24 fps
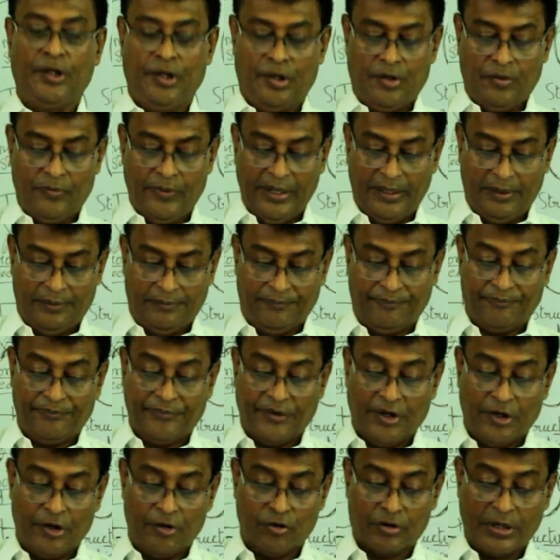
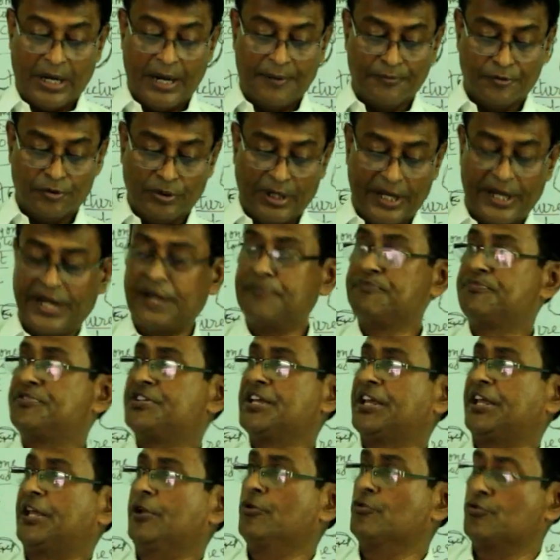Well, you come to the
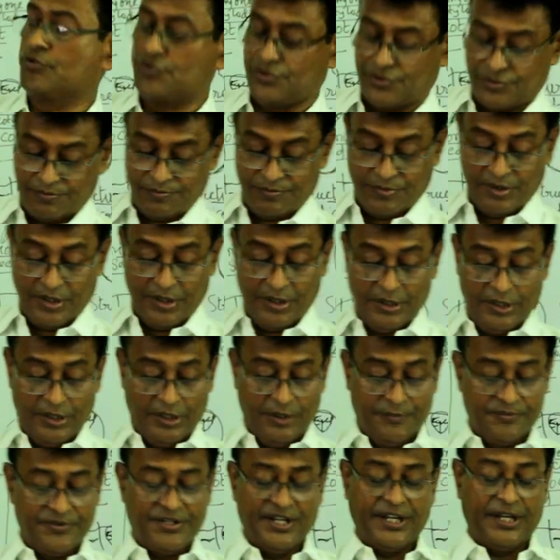MCQs.
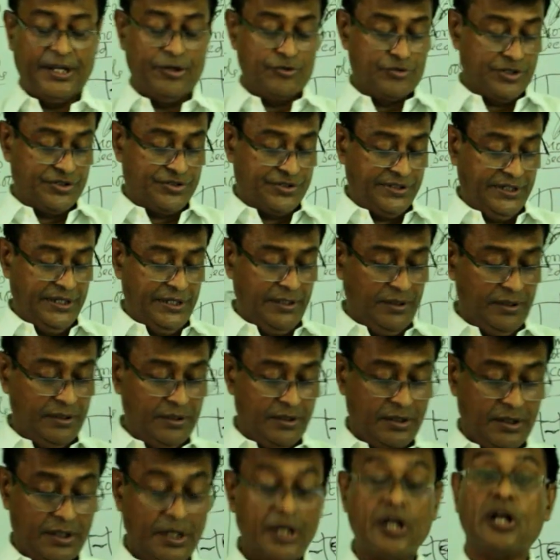MCQs, you see,
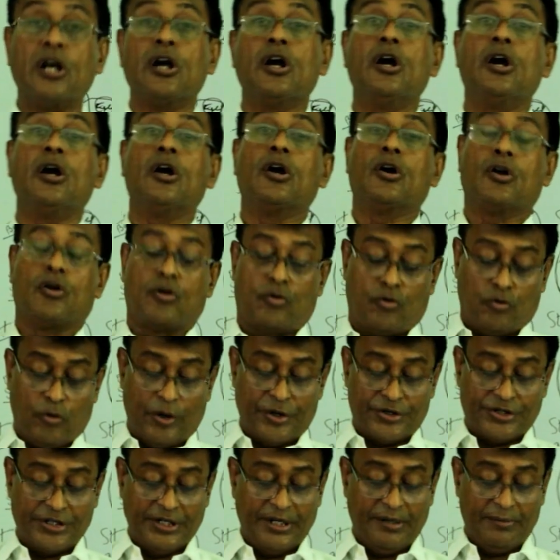
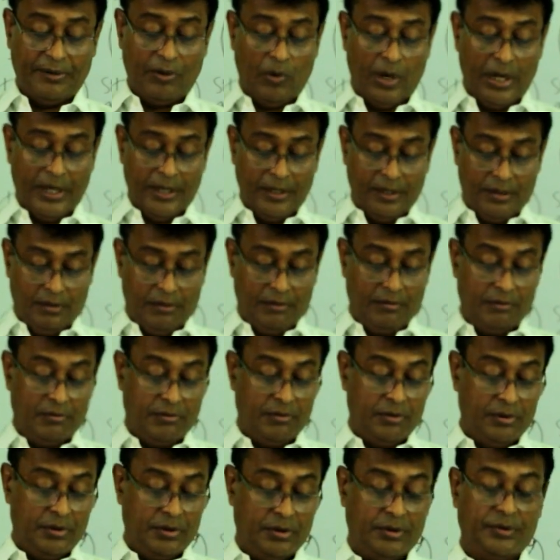question number
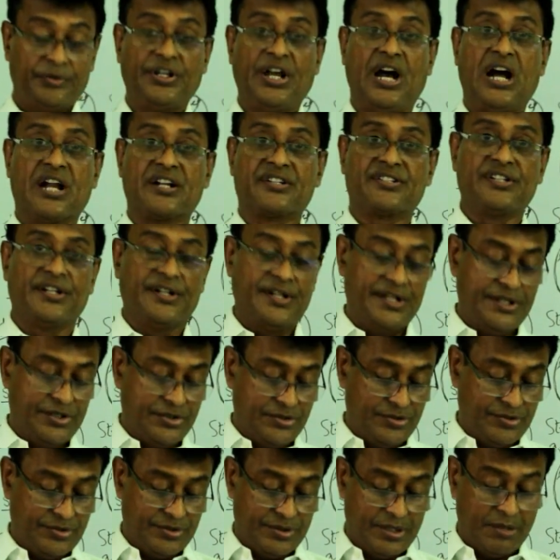1, the answer
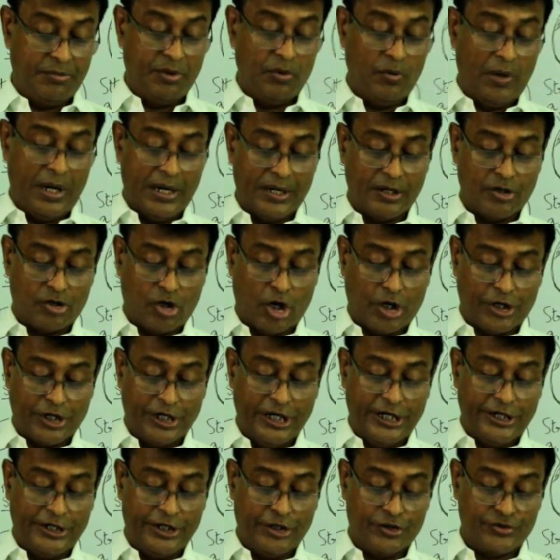is number 1,
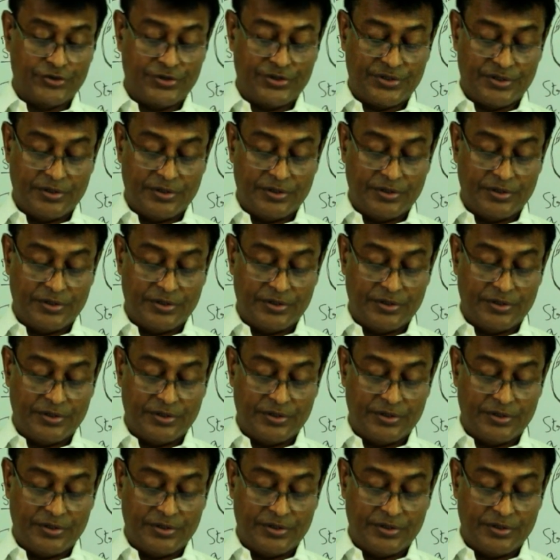cotyledons.